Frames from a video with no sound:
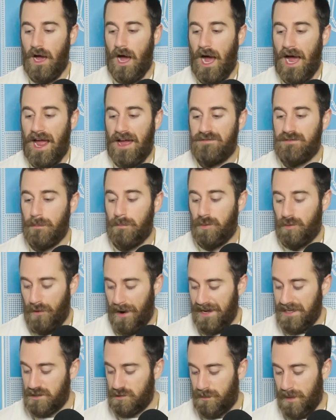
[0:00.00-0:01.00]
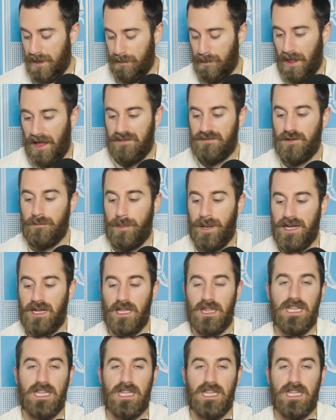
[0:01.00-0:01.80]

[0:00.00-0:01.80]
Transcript: I have to praise people. I have to pick a